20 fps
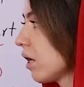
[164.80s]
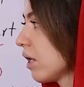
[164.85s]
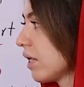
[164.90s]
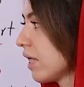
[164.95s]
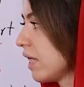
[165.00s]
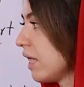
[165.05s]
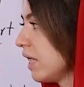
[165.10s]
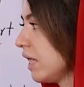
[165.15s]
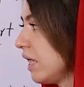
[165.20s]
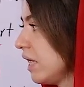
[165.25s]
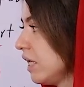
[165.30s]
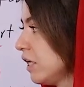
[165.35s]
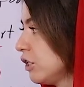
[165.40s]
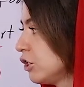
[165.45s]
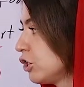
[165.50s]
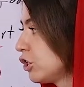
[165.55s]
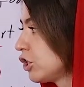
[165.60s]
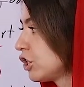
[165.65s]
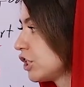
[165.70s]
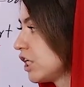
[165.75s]
he,
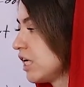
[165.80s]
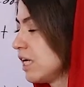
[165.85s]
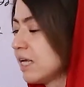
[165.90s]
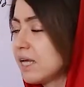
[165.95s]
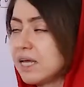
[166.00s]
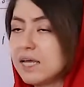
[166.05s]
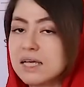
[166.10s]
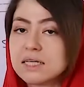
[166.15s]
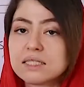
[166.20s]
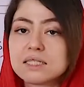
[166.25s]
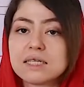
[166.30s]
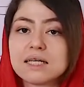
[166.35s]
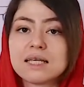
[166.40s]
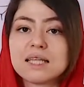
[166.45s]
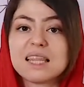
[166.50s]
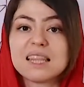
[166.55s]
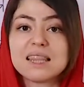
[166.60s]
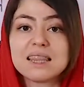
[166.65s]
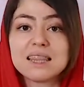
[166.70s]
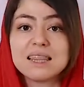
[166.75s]
she, it.
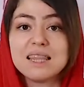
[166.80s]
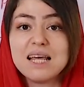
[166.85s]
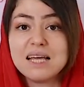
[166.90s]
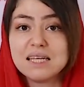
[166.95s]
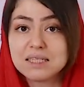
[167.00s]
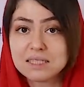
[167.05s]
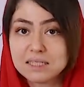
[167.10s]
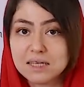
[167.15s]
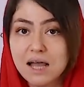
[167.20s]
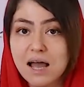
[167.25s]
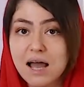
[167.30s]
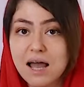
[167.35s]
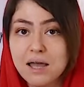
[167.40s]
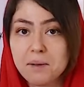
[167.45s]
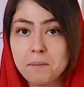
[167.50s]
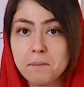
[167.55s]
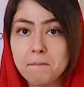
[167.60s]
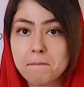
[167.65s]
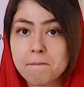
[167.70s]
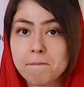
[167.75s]
This
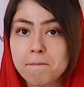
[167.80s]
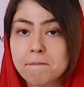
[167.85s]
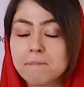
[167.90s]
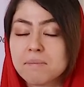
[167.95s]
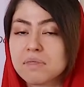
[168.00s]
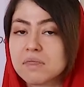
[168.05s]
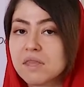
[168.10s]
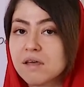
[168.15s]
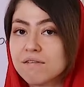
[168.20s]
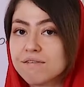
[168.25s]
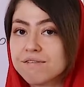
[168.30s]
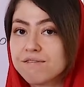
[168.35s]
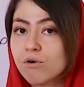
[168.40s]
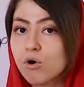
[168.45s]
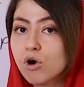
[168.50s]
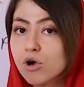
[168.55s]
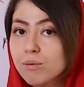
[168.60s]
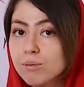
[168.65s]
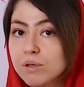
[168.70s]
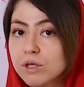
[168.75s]
time, the
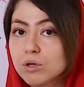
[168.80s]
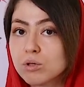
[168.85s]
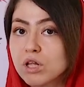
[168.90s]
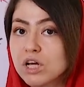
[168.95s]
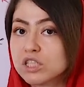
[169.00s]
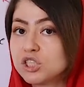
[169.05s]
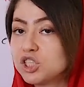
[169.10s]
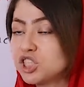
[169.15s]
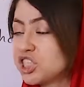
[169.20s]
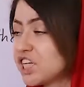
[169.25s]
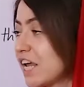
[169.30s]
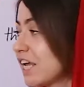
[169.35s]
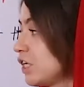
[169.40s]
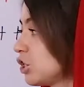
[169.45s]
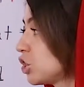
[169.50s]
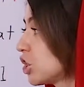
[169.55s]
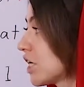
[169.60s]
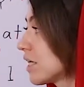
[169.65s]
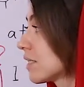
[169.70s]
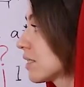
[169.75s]
formula
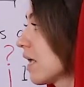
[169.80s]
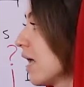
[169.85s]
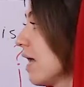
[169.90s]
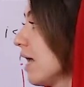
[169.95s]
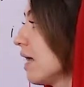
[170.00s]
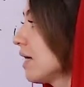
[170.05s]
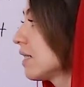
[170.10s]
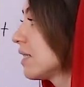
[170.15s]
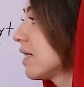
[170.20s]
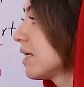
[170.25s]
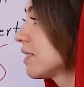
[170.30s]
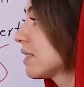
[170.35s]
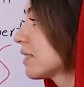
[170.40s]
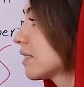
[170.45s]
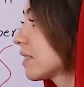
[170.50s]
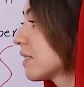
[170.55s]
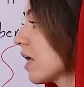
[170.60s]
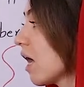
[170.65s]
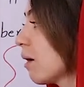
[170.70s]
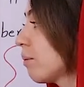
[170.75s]
changes. The
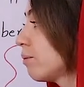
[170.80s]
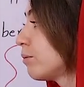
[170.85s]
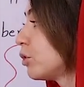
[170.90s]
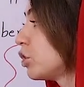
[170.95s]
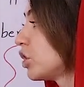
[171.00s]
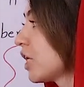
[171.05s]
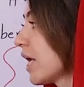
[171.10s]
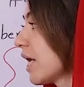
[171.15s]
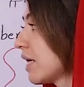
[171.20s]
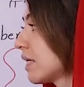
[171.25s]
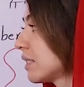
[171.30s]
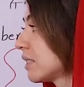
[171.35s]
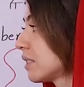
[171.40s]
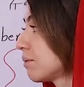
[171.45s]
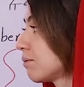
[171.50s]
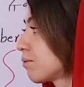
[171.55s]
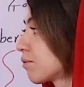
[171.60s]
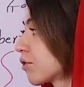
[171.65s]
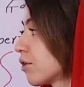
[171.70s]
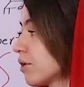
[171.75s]

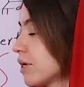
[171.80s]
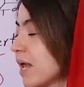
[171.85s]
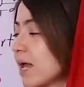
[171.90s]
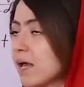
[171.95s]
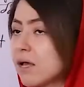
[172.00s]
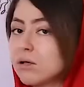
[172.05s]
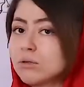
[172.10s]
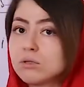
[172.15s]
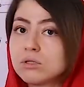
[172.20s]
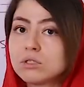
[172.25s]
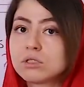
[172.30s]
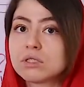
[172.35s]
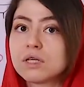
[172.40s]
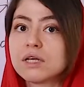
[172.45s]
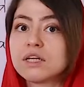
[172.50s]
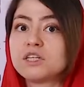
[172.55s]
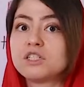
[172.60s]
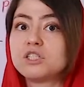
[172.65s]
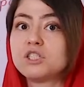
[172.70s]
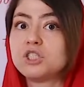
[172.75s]
subject pronouns
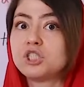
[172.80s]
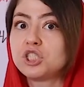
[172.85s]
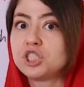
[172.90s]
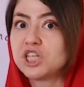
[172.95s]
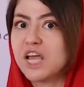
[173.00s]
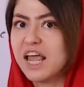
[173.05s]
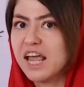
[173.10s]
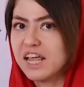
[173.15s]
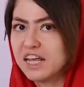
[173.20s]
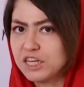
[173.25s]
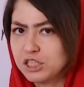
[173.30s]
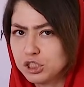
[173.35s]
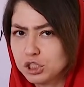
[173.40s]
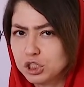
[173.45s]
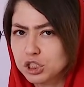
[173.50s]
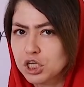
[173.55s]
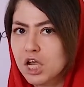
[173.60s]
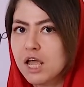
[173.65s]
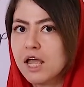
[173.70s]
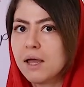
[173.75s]

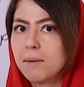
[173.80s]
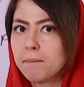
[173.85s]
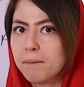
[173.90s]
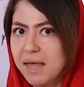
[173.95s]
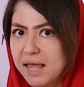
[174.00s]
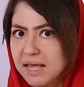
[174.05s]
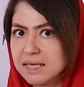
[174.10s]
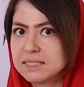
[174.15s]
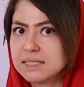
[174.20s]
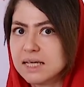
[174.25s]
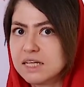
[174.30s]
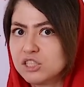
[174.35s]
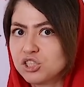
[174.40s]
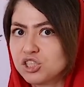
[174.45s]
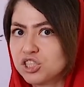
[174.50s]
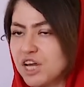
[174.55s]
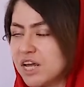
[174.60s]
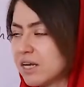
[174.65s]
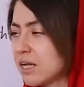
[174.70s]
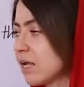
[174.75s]
change. Pay
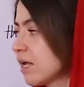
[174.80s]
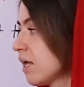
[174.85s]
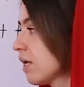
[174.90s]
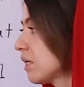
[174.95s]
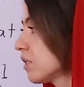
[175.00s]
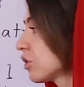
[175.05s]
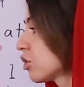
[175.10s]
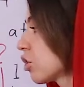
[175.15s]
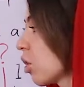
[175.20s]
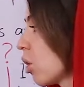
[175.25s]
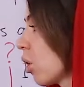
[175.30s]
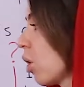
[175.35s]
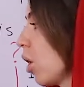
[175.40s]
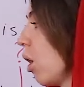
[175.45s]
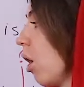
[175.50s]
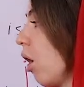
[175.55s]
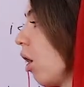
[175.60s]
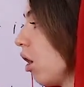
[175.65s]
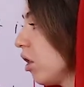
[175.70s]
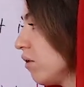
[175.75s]
attention.
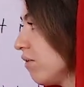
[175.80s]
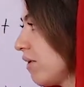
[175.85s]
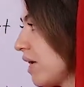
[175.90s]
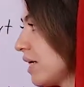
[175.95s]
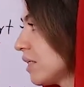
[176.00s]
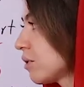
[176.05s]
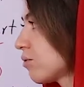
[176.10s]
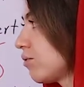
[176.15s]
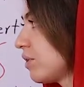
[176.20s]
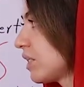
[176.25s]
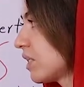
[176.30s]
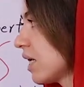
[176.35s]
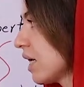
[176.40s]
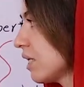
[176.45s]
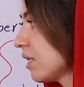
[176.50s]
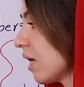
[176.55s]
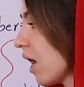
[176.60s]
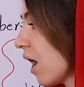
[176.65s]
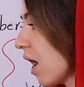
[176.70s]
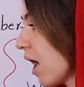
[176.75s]
So always we
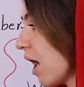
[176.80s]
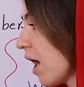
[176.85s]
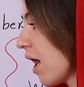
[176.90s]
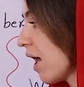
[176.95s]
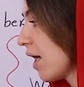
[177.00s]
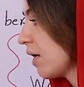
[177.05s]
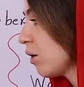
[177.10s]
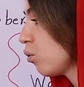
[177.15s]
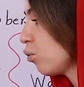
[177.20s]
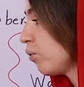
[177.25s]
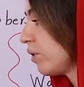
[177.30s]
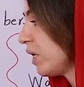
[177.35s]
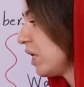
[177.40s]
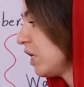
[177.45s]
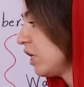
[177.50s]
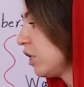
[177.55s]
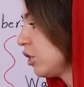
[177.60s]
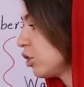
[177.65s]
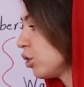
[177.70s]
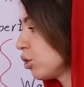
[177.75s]
said I, we,
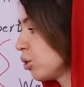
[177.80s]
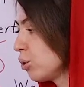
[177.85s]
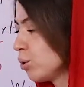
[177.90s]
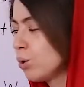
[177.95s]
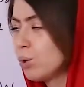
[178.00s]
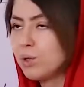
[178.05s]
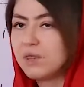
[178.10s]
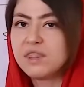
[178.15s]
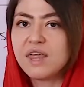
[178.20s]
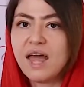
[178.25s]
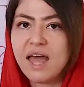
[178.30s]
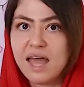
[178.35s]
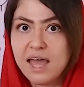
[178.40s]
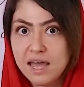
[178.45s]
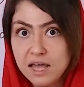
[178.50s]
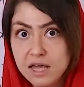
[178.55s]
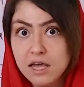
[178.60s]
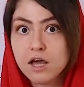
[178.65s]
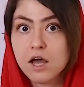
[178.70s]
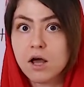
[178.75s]
you,
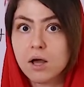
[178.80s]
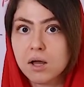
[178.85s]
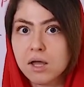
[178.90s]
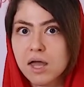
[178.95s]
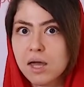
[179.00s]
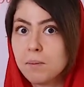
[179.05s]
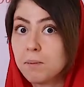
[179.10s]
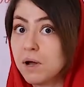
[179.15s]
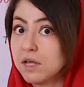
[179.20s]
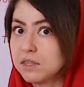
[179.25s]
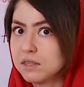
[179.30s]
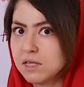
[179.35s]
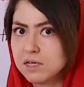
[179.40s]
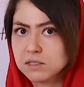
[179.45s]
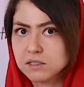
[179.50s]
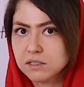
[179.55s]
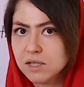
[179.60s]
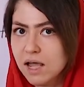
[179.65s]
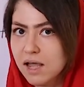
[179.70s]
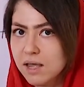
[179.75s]
they, okay, but
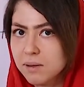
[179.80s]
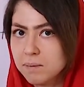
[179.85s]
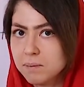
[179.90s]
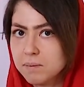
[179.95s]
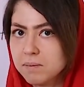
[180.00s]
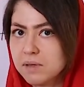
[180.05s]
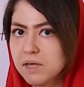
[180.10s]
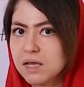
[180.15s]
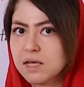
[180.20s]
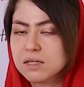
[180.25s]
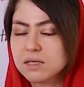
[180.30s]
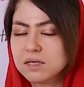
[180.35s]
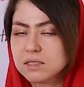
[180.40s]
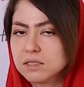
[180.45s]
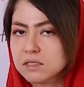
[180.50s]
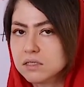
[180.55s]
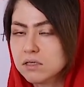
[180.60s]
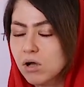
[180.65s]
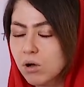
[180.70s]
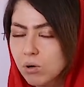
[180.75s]
this time it
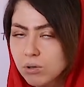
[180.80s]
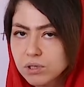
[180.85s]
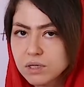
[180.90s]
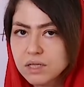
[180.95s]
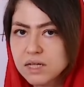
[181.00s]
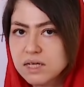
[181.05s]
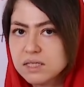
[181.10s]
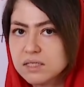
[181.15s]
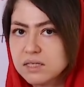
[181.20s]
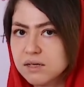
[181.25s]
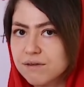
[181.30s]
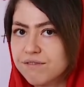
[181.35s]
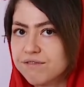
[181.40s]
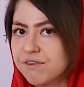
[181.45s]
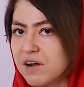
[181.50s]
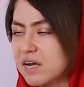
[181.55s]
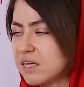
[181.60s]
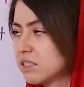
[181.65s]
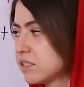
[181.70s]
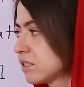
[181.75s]
is totally
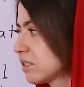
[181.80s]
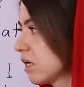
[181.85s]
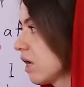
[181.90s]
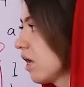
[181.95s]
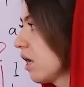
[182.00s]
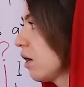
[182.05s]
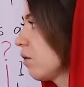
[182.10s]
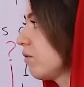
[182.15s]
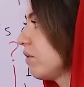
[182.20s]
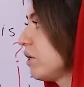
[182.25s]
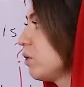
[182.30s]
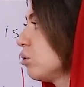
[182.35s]
different. We